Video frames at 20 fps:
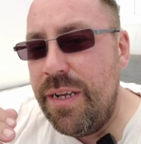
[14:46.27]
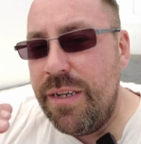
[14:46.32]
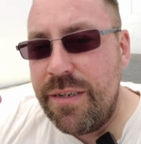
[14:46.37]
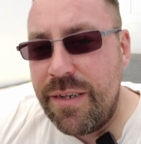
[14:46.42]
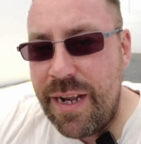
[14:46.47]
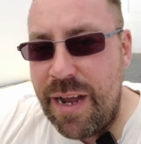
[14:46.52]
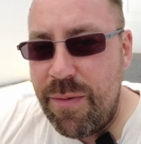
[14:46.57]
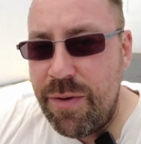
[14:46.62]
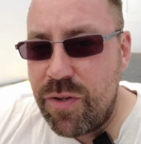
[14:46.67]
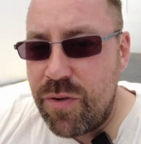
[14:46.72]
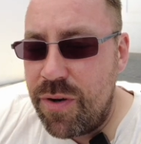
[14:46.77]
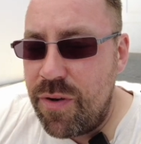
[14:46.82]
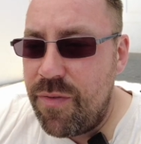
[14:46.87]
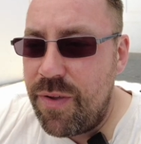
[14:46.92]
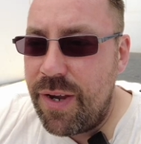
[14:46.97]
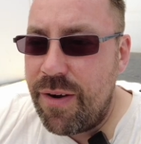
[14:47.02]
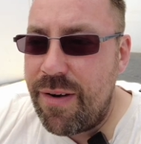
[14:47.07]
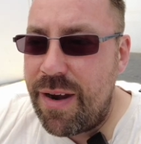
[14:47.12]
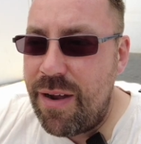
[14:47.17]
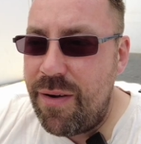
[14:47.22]
So now we're trying to
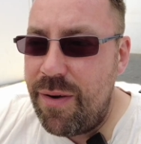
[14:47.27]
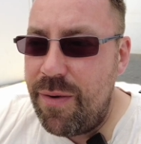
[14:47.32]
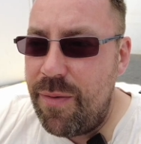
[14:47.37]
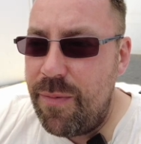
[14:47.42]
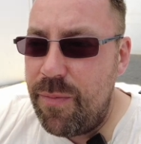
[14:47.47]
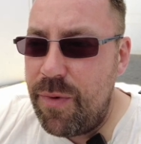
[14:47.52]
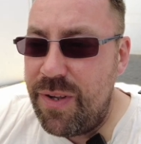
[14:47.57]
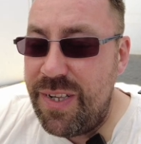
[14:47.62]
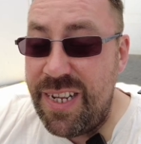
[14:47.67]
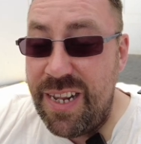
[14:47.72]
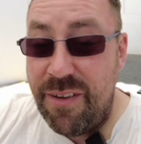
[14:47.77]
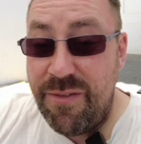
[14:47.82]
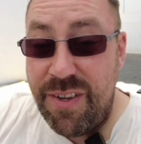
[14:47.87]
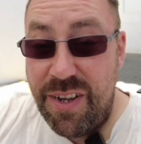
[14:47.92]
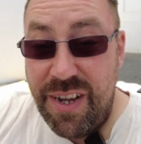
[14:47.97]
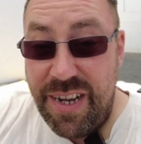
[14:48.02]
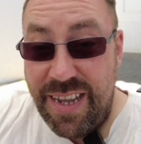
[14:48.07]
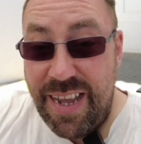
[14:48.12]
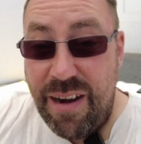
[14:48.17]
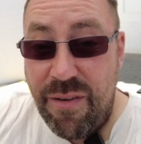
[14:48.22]
figure out, because he left
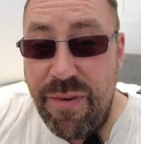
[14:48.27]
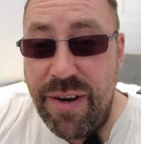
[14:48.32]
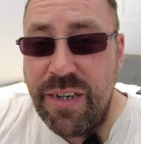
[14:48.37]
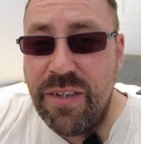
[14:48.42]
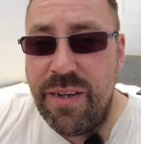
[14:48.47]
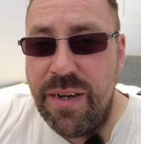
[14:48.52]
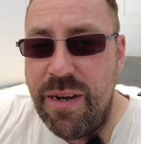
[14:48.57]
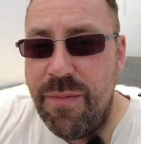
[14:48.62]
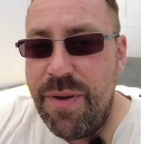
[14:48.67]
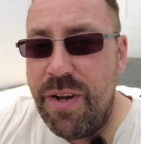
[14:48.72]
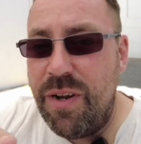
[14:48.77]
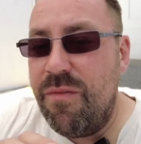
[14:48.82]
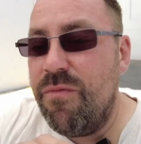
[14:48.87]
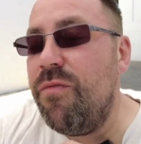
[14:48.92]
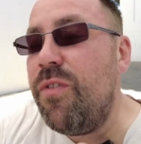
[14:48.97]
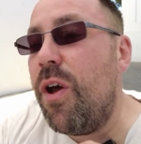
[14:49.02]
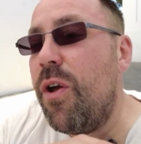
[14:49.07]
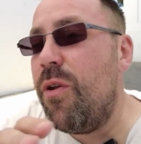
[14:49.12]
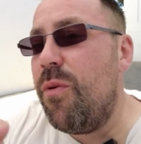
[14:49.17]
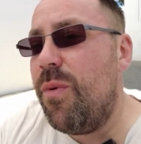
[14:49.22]
it at a garage in the middle of
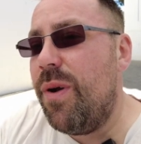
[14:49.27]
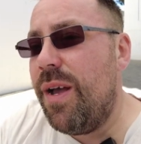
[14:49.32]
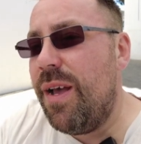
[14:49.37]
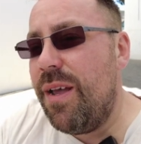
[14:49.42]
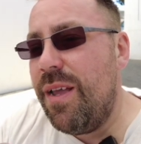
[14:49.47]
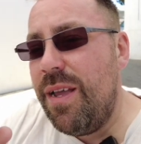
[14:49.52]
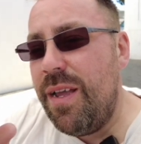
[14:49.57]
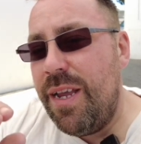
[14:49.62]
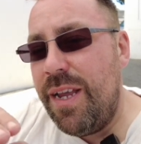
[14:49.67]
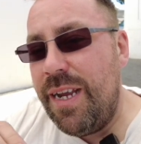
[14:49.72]
nowhere,